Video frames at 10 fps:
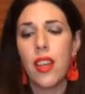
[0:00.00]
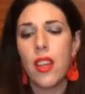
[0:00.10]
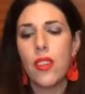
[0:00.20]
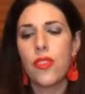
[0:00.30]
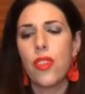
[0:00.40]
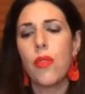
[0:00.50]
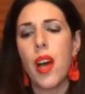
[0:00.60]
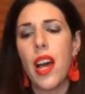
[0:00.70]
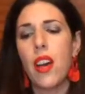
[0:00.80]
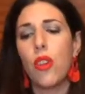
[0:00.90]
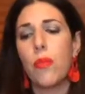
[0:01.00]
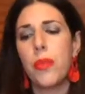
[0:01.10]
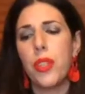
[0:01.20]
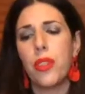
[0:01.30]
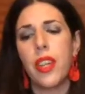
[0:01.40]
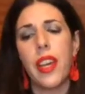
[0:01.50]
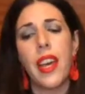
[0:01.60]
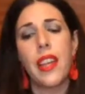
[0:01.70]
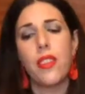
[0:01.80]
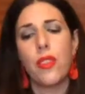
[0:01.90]
So I hope you'll
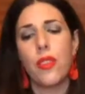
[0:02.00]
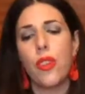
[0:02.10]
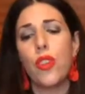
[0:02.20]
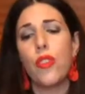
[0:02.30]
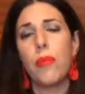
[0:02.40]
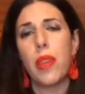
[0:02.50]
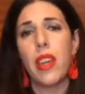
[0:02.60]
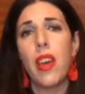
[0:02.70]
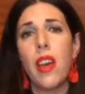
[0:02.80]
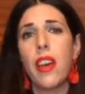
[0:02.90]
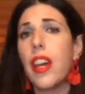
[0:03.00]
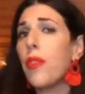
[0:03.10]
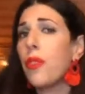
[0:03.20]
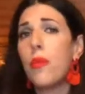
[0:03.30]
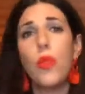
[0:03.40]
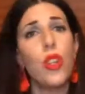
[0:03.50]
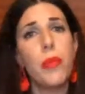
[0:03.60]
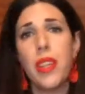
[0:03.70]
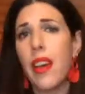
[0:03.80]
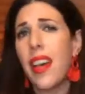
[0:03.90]
get to know me. Every
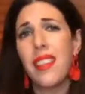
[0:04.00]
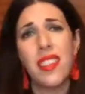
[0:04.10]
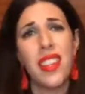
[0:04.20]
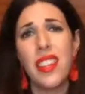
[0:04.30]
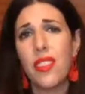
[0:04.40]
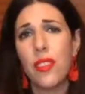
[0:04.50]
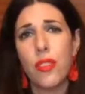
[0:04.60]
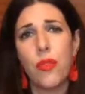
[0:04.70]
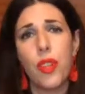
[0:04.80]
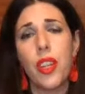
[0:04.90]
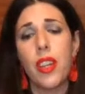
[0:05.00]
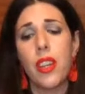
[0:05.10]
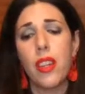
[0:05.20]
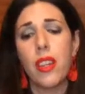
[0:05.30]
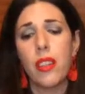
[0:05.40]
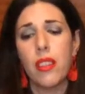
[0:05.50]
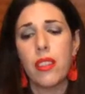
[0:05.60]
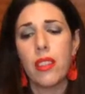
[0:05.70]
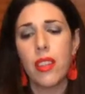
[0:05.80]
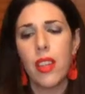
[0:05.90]
woman has a history.
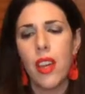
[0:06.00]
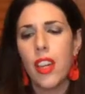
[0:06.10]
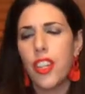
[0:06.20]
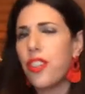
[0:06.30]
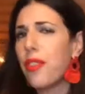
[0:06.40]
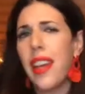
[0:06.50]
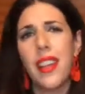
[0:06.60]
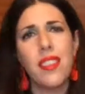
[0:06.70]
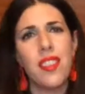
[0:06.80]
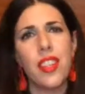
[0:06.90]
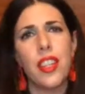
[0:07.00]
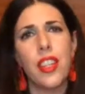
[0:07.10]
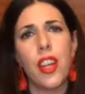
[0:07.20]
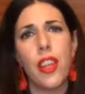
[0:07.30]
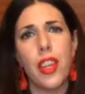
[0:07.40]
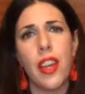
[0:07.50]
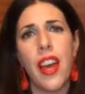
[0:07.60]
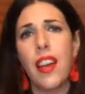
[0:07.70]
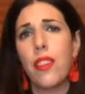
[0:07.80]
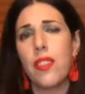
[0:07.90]
You can't see it on the
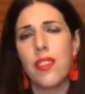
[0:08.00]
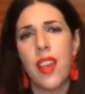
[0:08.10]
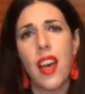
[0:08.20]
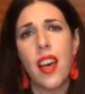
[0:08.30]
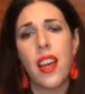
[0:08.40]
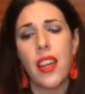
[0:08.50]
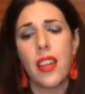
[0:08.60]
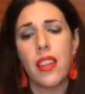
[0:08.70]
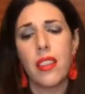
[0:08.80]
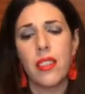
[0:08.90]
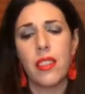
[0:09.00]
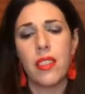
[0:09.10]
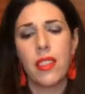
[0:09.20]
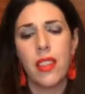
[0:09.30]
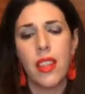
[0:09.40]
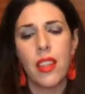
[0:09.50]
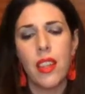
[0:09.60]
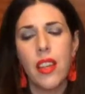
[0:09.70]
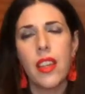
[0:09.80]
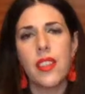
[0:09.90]
outside.
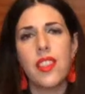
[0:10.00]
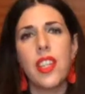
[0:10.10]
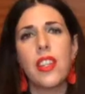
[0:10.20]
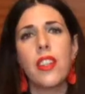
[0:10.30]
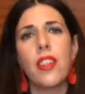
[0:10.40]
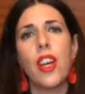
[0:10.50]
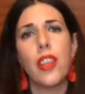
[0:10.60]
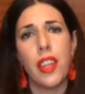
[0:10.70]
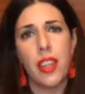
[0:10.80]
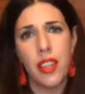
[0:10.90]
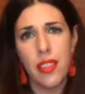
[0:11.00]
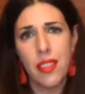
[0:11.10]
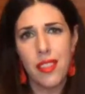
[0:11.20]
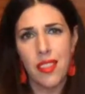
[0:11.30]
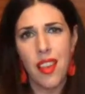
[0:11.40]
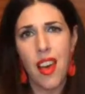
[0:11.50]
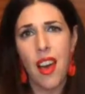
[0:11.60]
It's hidden on the inside.